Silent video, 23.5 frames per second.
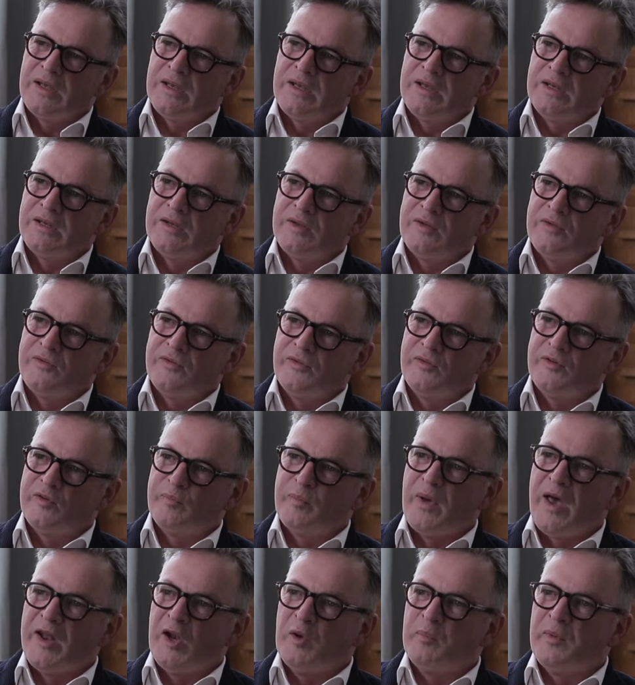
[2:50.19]
is
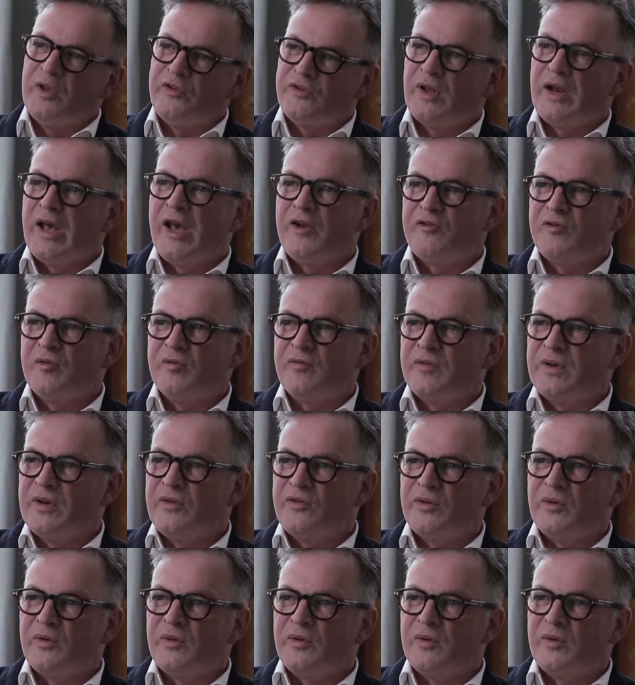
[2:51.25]
spinal muscular atrophy.